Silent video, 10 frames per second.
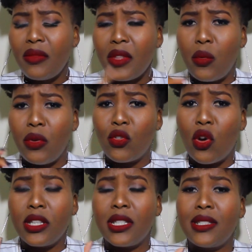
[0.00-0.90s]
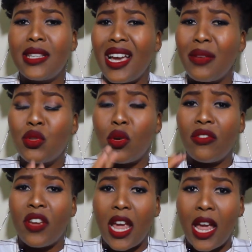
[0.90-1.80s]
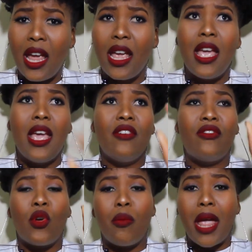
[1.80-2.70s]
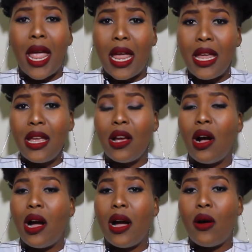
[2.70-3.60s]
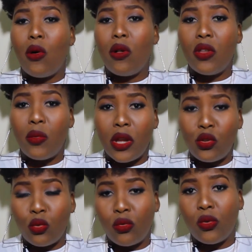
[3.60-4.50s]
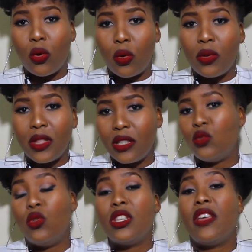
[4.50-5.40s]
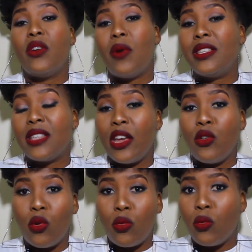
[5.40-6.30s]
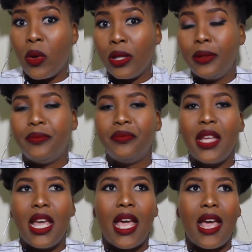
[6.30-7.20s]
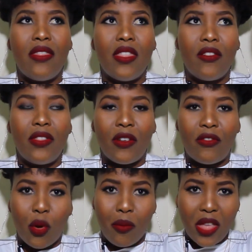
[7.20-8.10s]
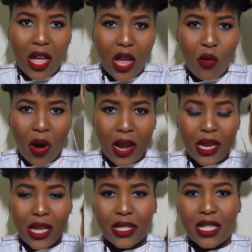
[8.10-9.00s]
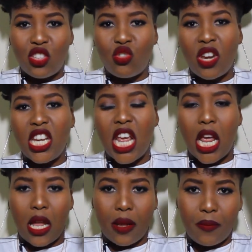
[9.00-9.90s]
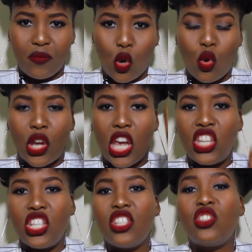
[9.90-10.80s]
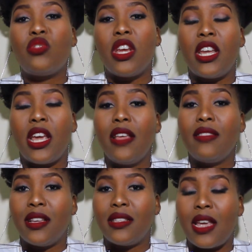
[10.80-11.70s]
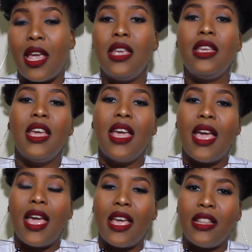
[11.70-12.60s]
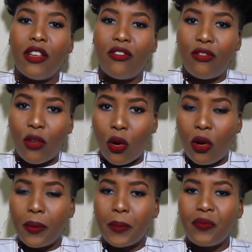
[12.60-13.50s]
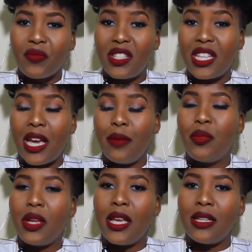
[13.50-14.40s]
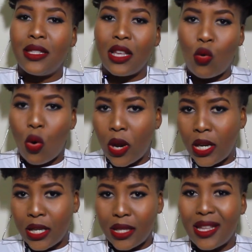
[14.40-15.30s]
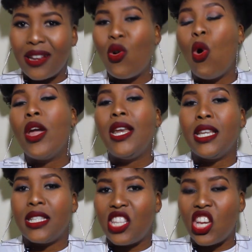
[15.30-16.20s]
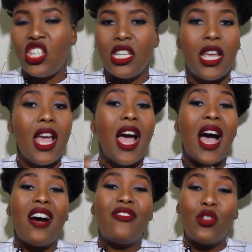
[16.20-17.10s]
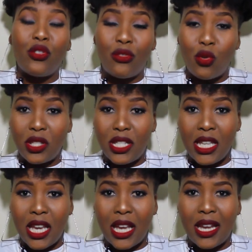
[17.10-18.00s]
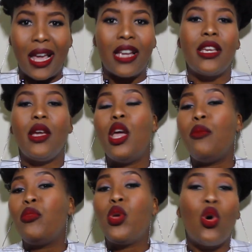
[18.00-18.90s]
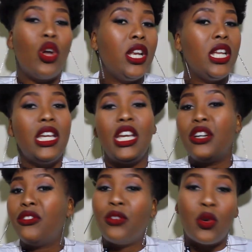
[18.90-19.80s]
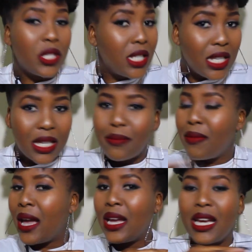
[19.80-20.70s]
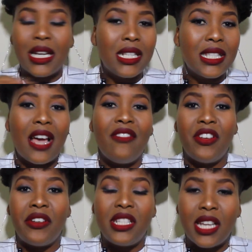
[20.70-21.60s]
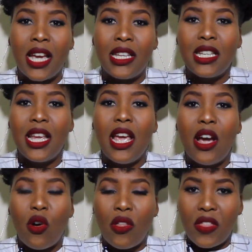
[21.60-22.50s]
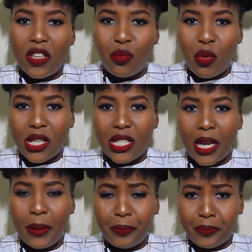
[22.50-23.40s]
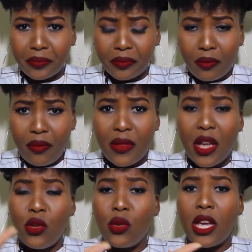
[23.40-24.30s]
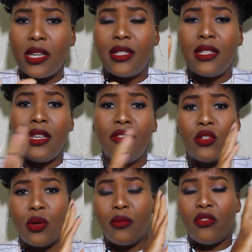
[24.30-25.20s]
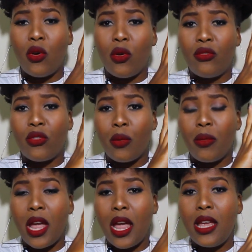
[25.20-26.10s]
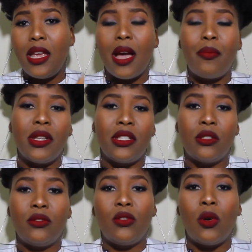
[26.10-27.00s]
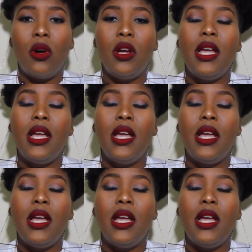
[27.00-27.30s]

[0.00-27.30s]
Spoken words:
we've got types of hair from A all the way to 4. Those are the ones I know well. And from the A1 is the straight hair, the Caucasian straight hair, that's A. And the 4 type is the coiliest actually. I've got 4C hair, like purely 4C. My curls are very tight. On this picture, you can see from A up until 4,